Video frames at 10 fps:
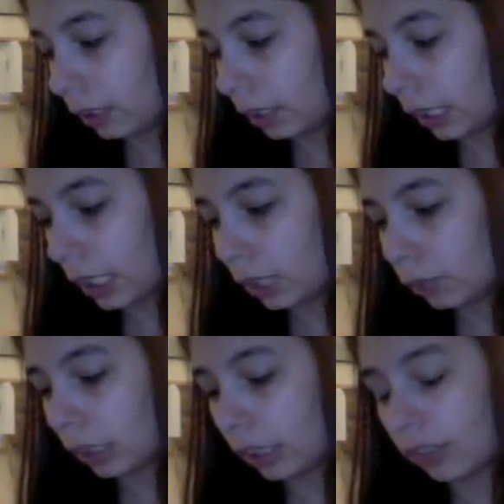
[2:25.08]
He
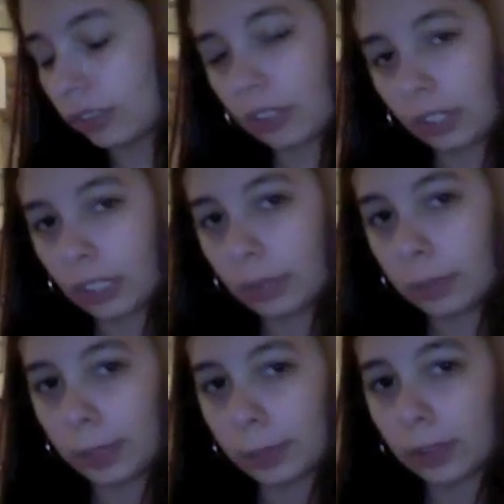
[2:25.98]
really studied
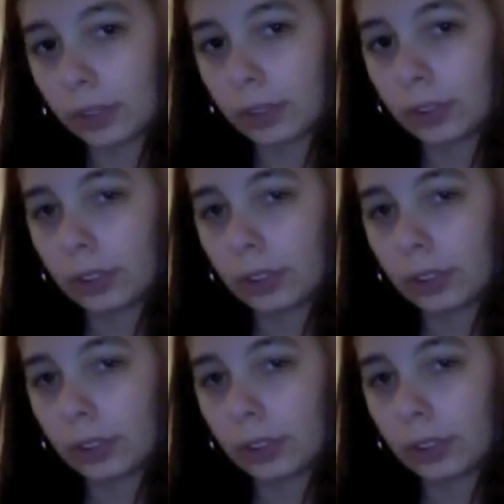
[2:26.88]
people